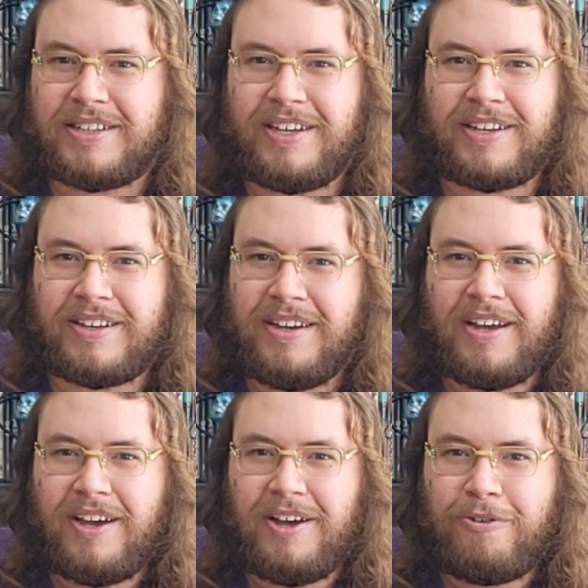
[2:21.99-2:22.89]
Like,
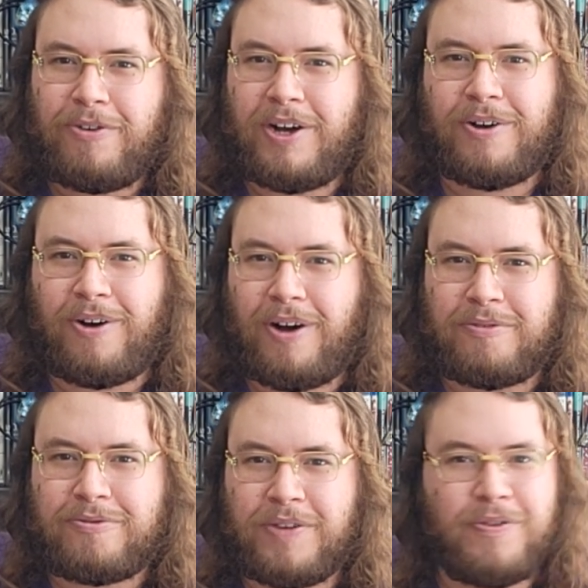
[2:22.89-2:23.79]
fuck
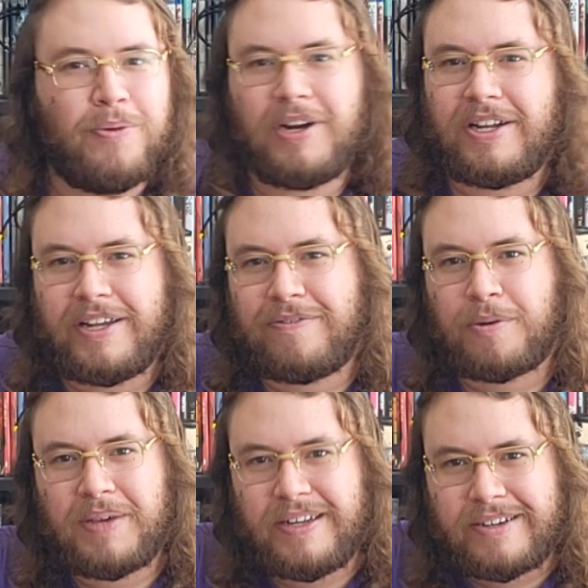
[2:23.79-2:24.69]
off. If you want to leave a
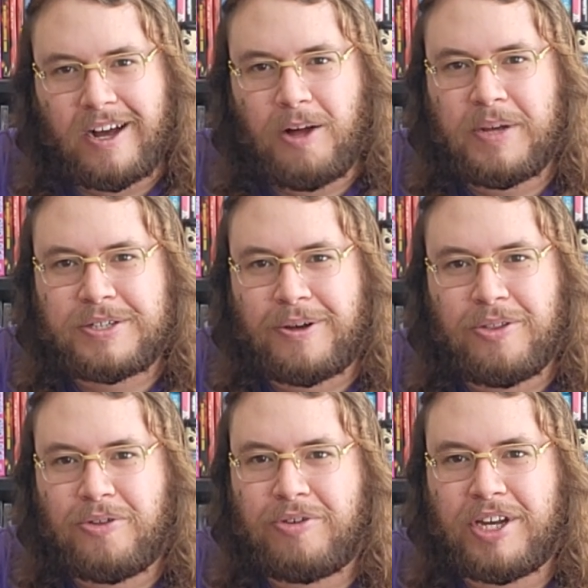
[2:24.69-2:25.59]
mean comment
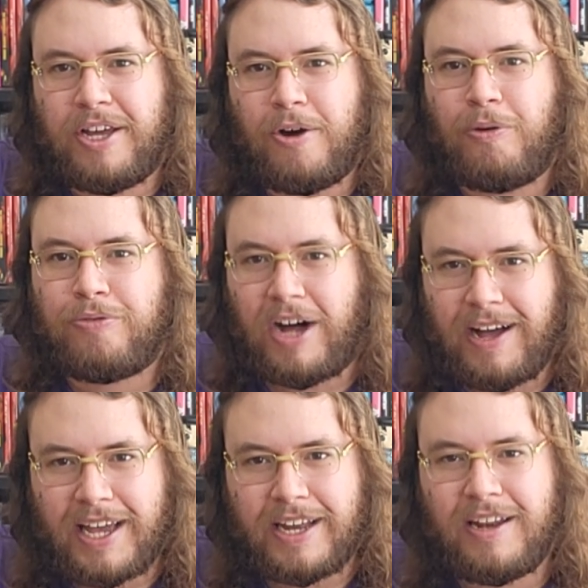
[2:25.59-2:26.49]
on the video,
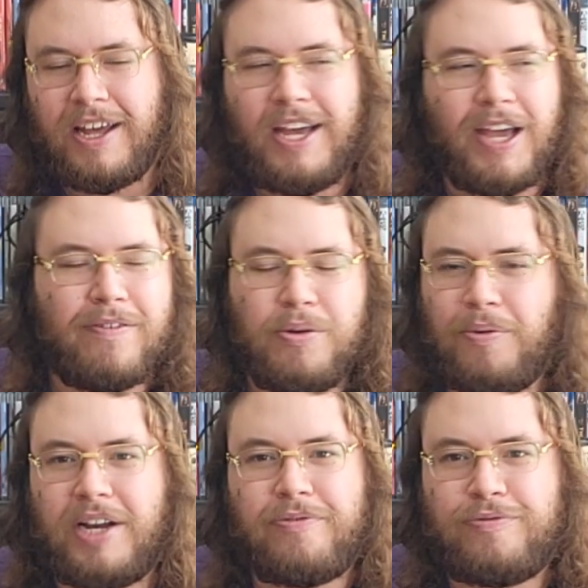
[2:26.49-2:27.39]
fine. If you
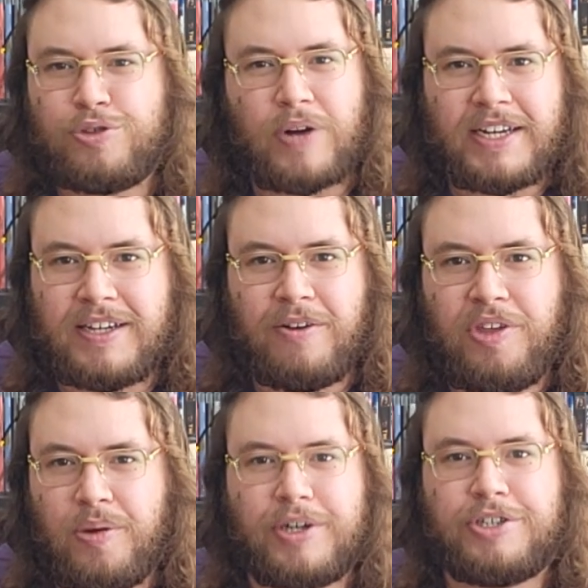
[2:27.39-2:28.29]
want to track down
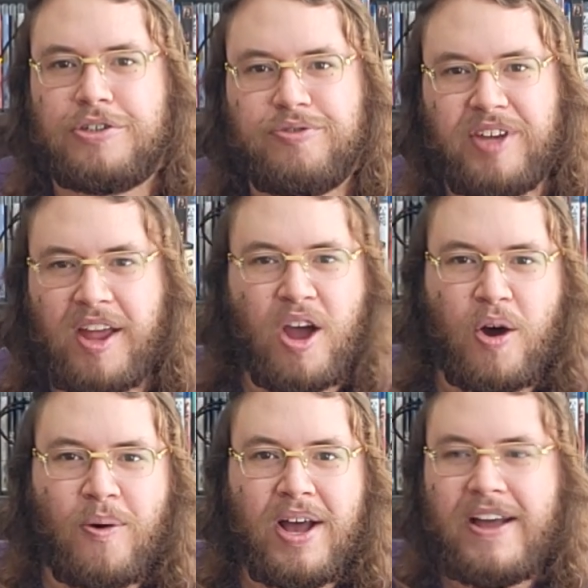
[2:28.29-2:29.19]
the original
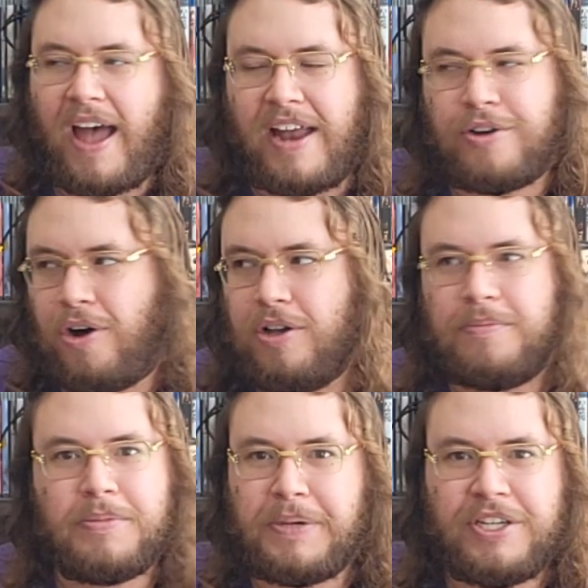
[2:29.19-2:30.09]
video and call
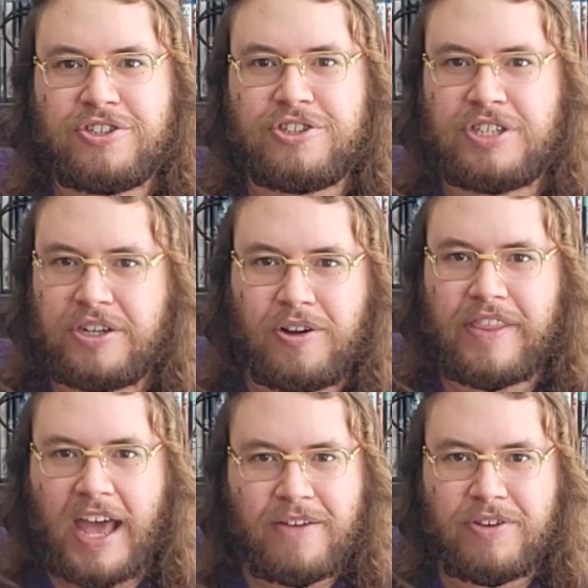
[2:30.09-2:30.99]
him a piece of shit on
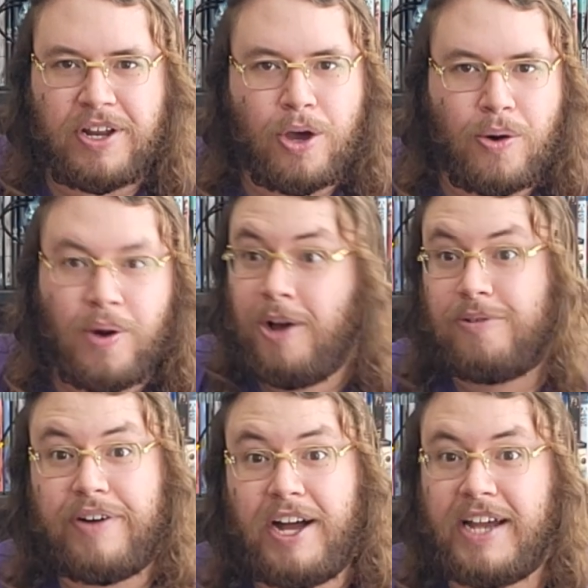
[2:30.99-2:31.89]
that video,
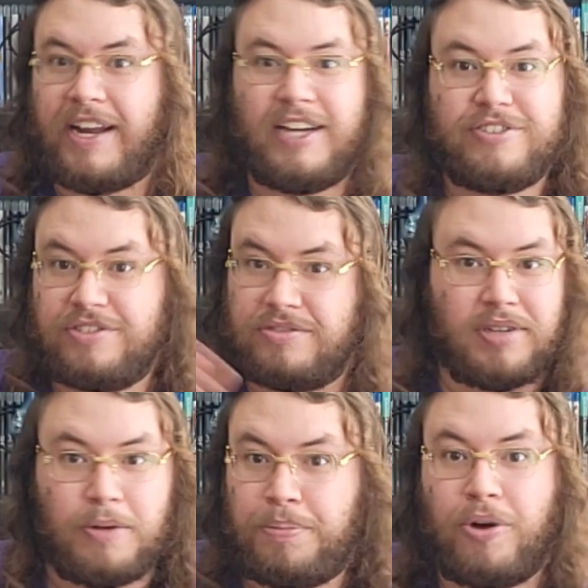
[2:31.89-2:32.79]
fine.
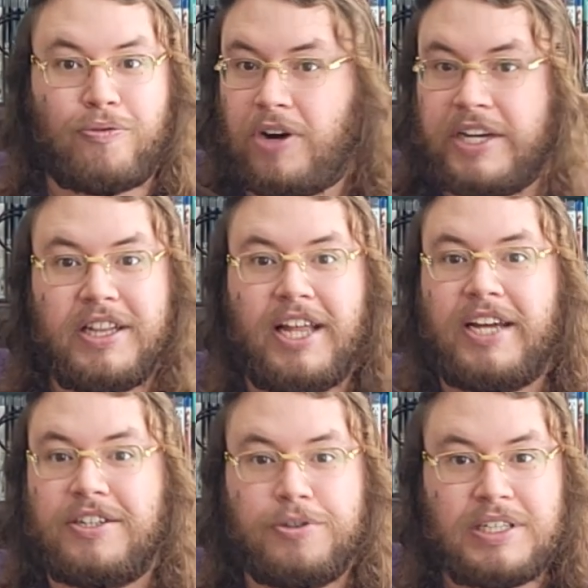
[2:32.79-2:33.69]
I'll put a fucking
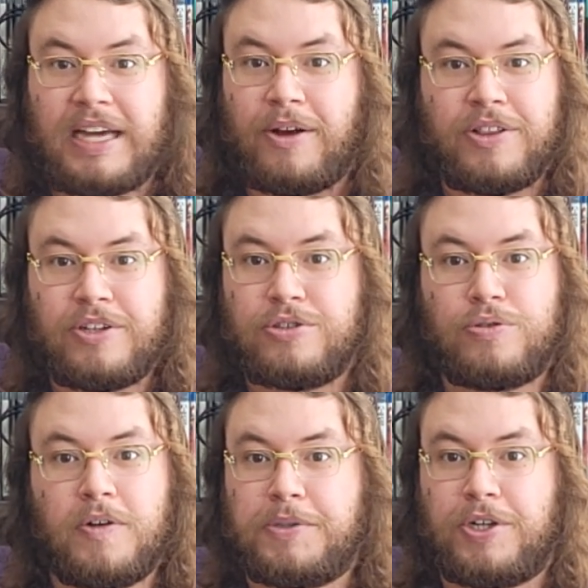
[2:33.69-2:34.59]
link to it down in the
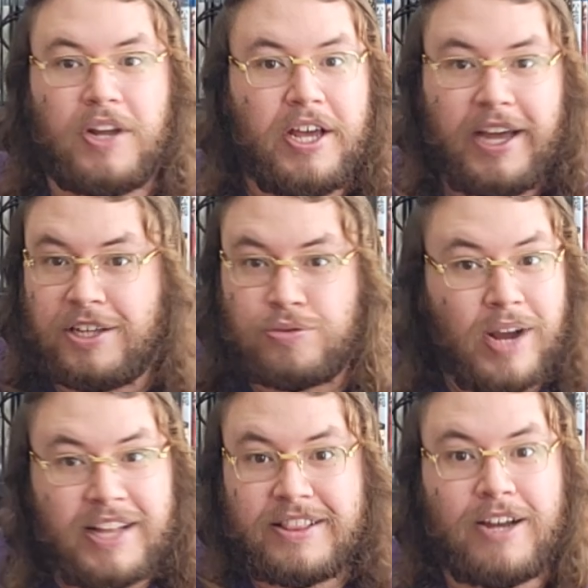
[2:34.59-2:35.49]
description. It's
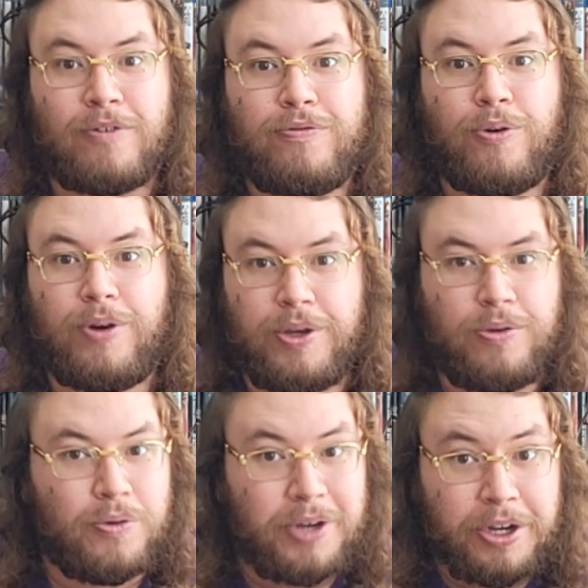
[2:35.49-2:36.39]
right there for you.
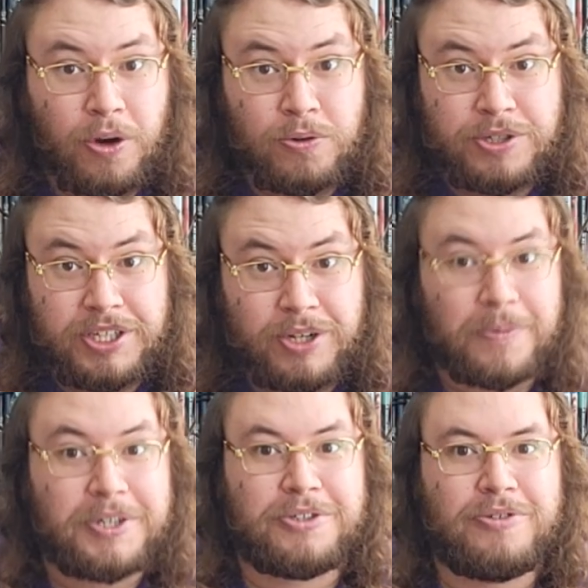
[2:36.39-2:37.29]
You can go to the
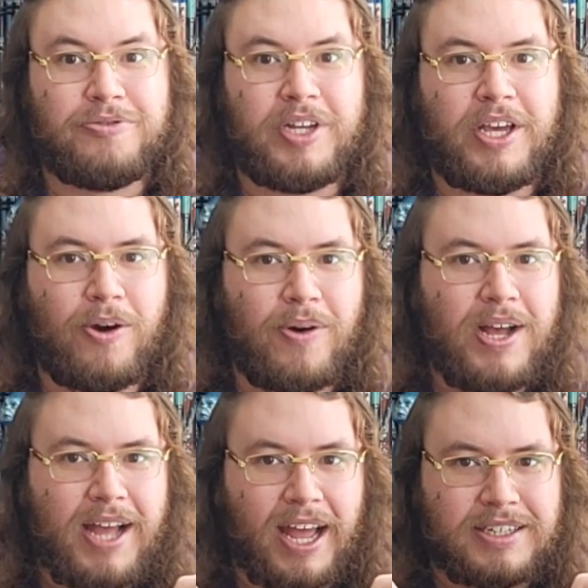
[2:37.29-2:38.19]
original video
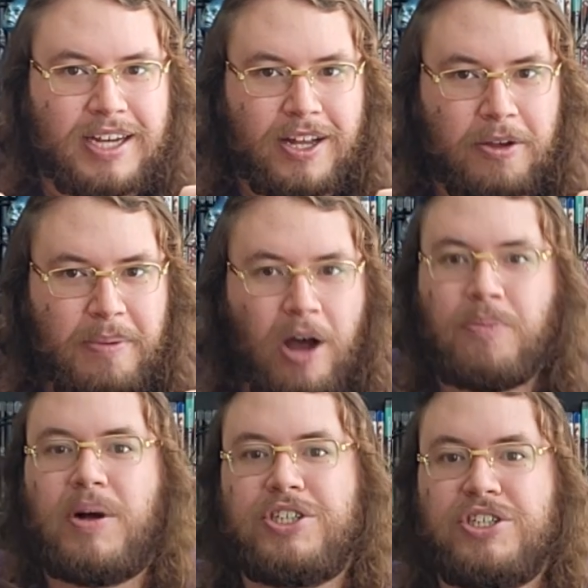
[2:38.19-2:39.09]
and tell him how
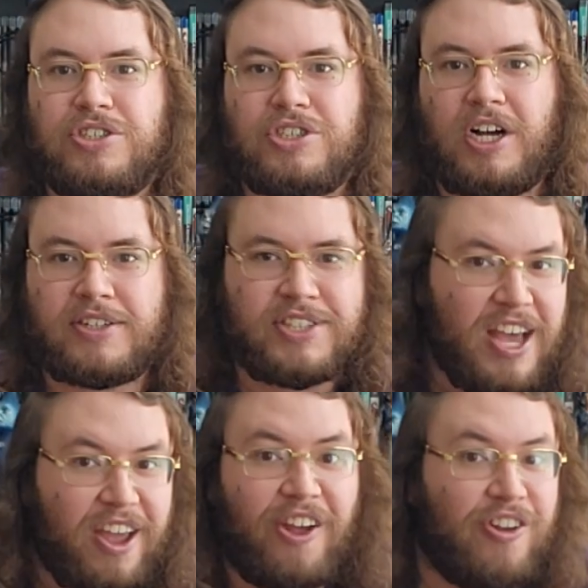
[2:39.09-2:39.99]
much he sucks
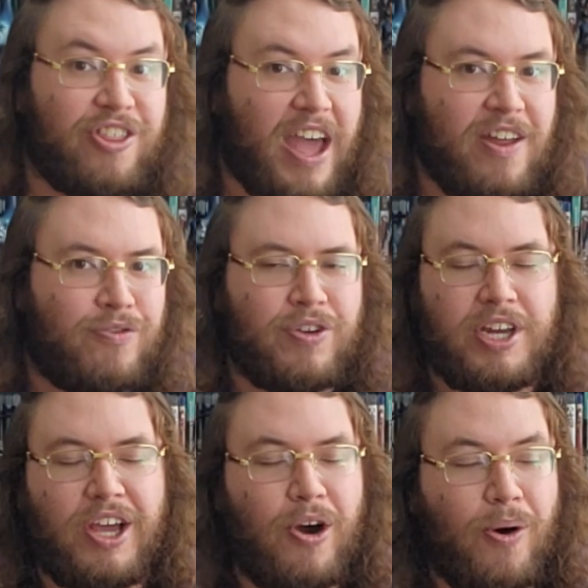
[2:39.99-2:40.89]
in that
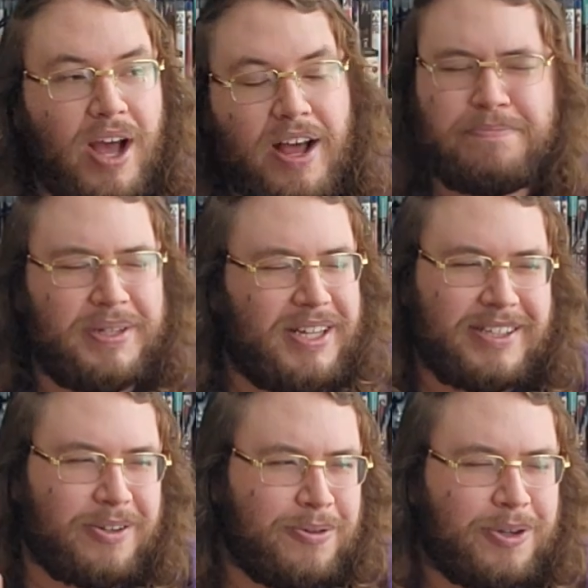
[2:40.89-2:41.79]
video. But,
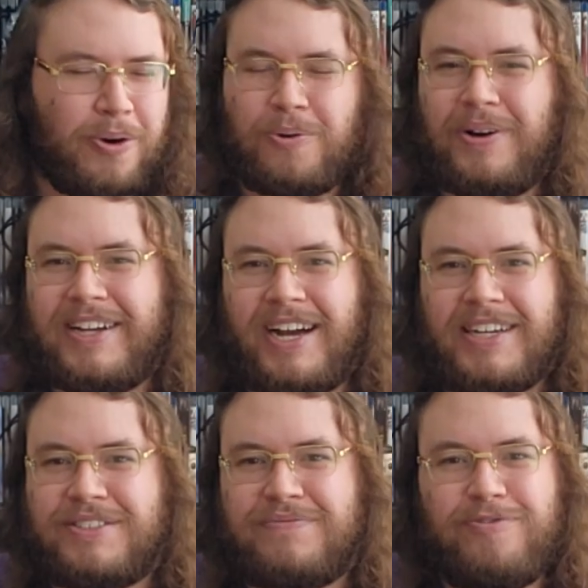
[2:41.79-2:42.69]
like, don't go to a
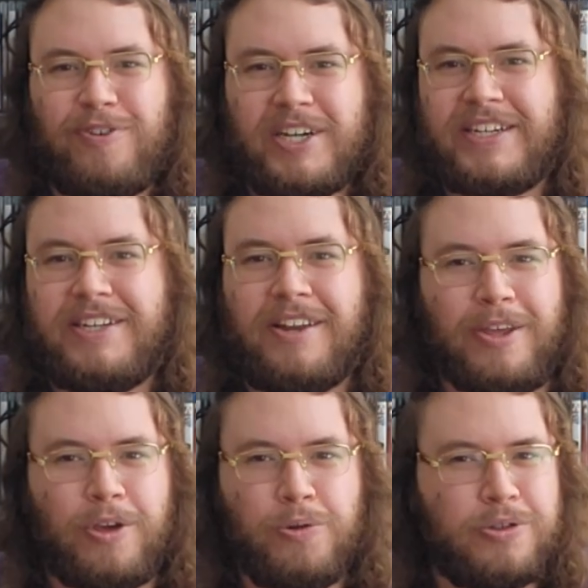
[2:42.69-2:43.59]
guy's fucking
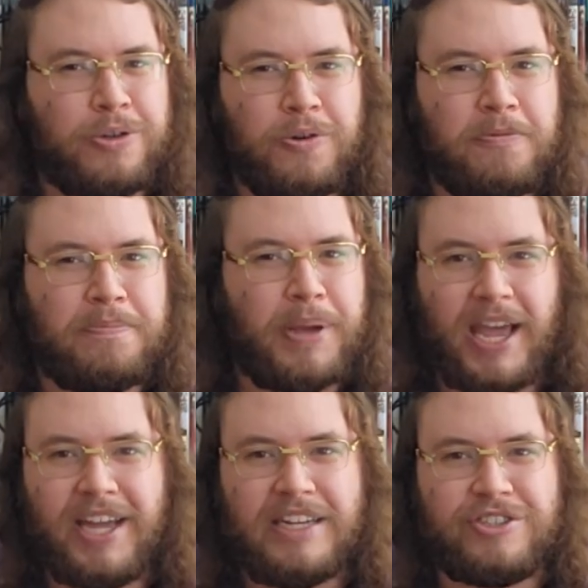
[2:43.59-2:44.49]
YouTube
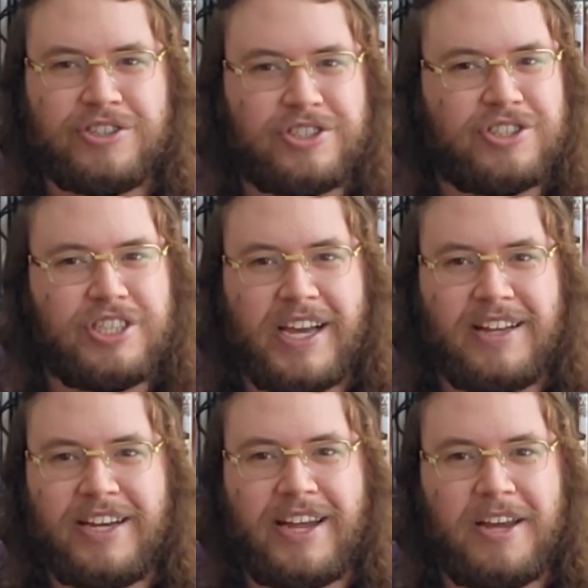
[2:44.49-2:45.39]
page and just
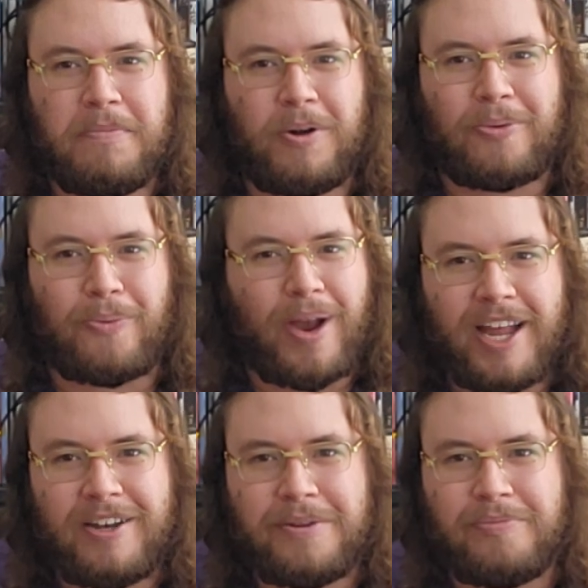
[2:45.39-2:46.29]
yell at him on
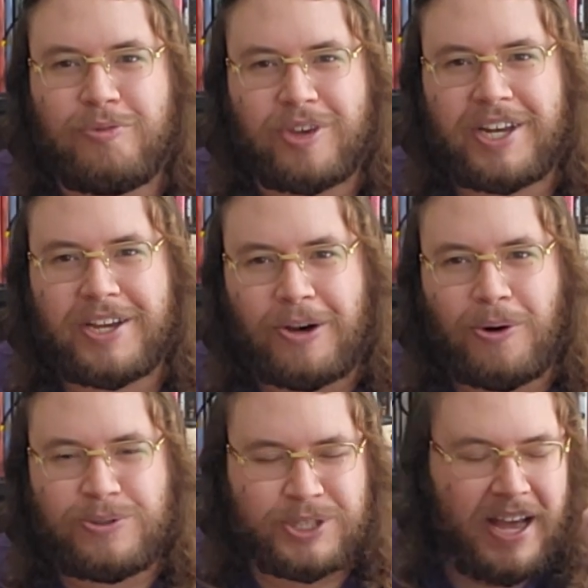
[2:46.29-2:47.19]
random
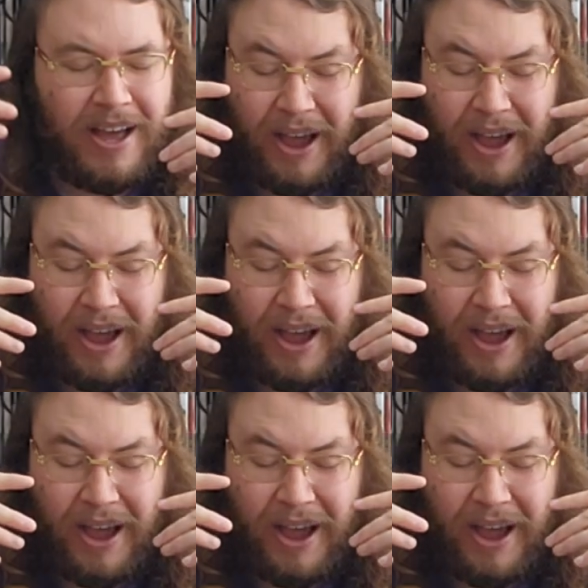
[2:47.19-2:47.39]
videos.